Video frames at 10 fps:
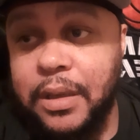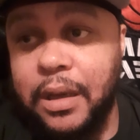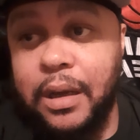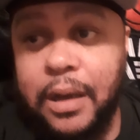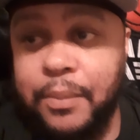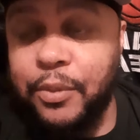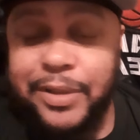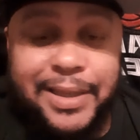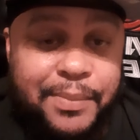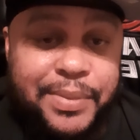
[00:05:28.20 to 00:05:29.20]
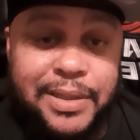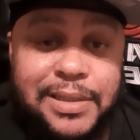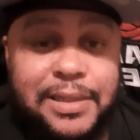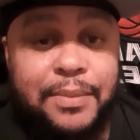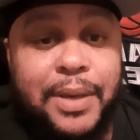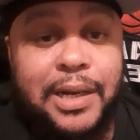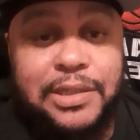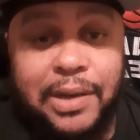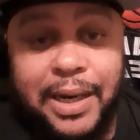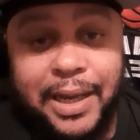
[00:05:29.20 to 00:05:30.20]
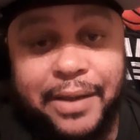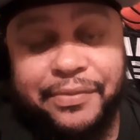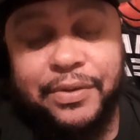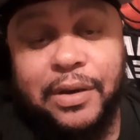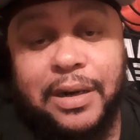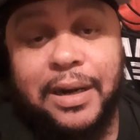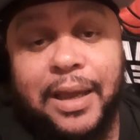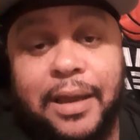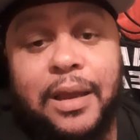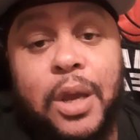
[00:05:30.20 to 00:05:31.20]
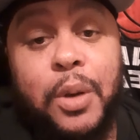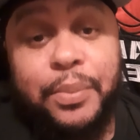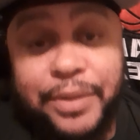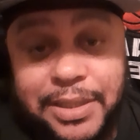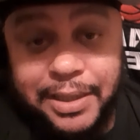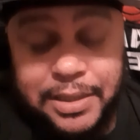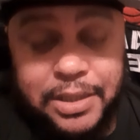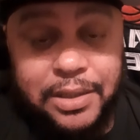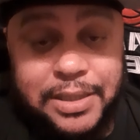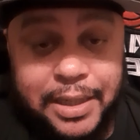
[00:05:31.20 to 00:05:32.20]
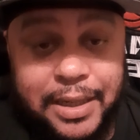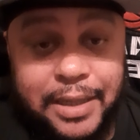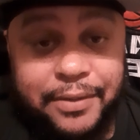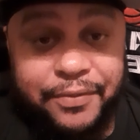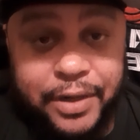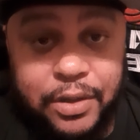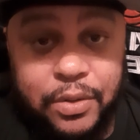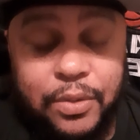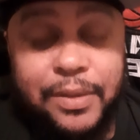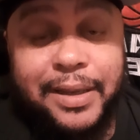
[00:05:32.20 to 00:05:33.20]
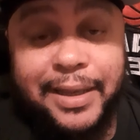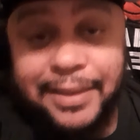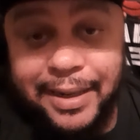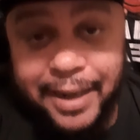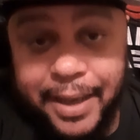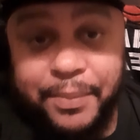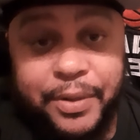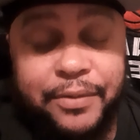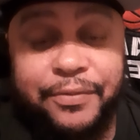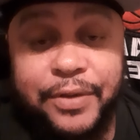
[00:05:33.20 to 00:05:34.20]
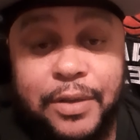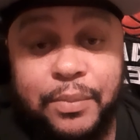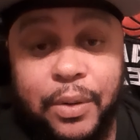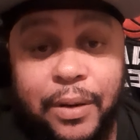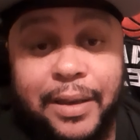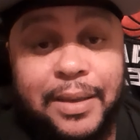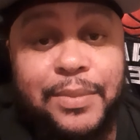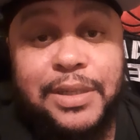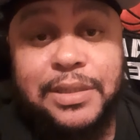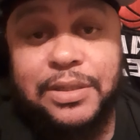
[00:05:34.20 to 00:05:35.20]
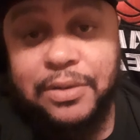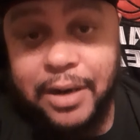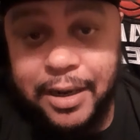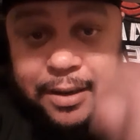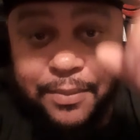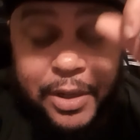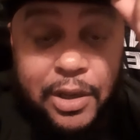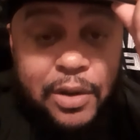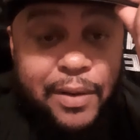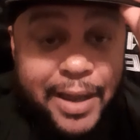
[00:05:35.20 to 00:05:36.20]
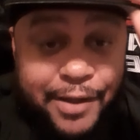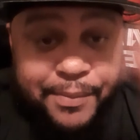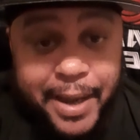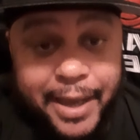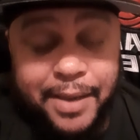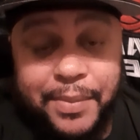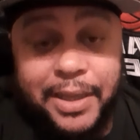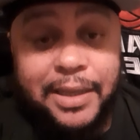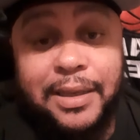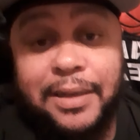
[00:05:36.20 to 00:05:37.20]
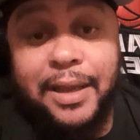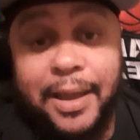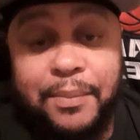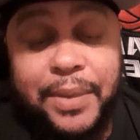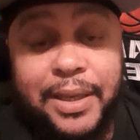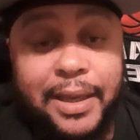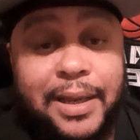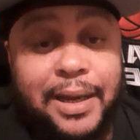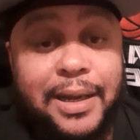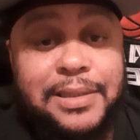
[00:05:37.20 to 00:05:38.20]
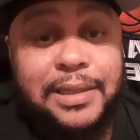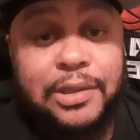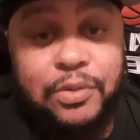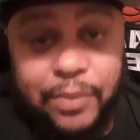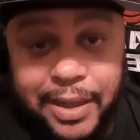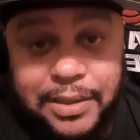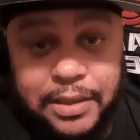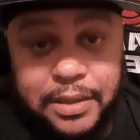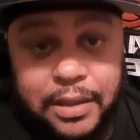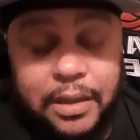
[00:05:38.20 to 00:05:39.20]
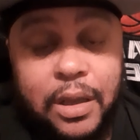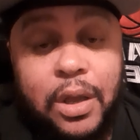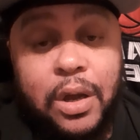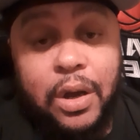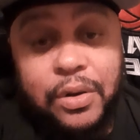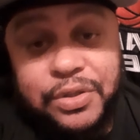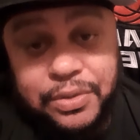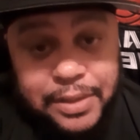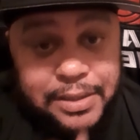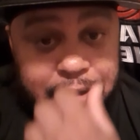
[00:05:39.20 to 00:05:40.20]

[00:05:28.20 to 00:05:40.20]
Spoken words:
But with that being said, man, that's all I got for y'all tonight. Appreciate y'all checking out the video. Hit the like button for your boy. Give me a subscribe. Gonna have Miami Heat NBA content throughout the year. Also, this